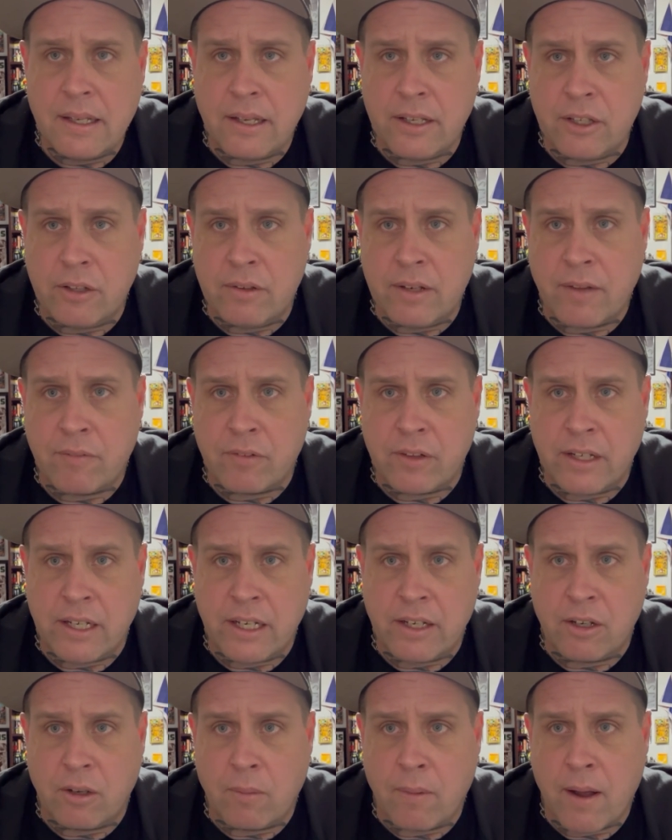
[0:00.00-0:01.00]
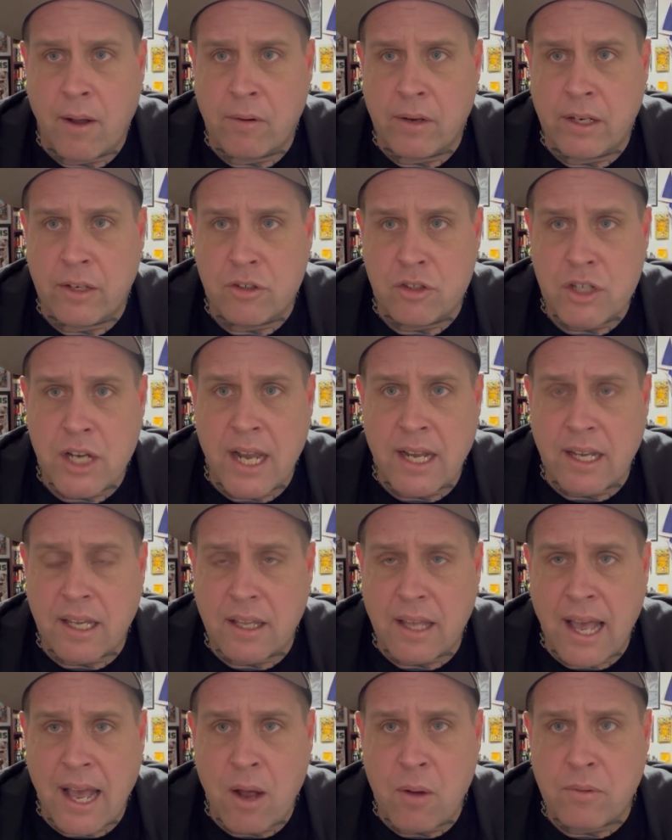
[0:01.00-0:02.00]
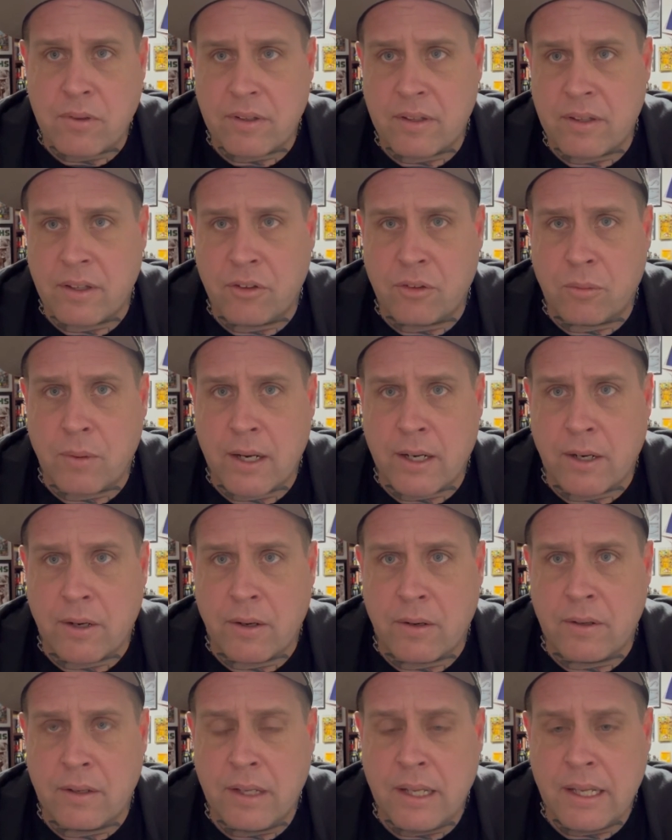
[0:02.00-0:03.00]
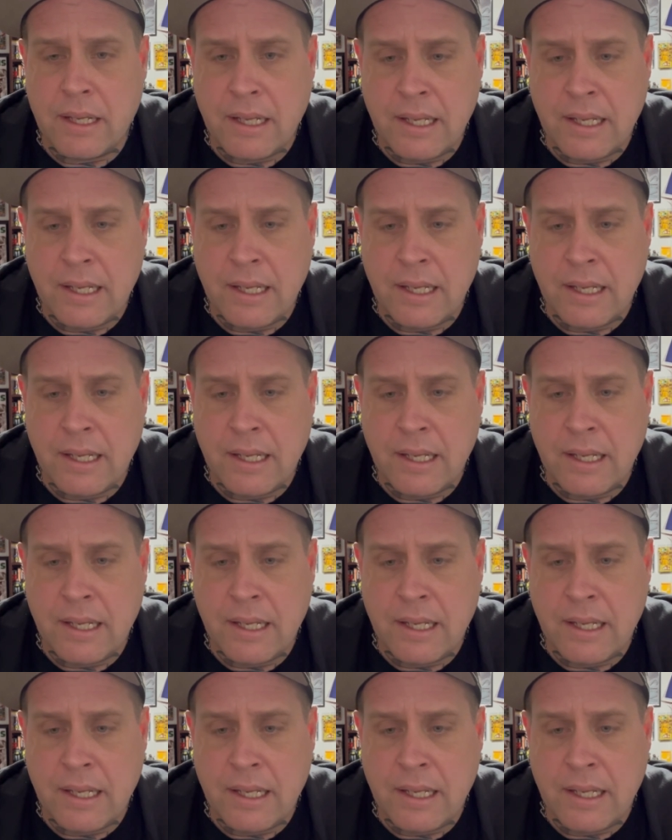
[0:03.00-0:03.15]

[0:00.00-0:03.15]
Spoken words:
you definitely need to go out and check out this record.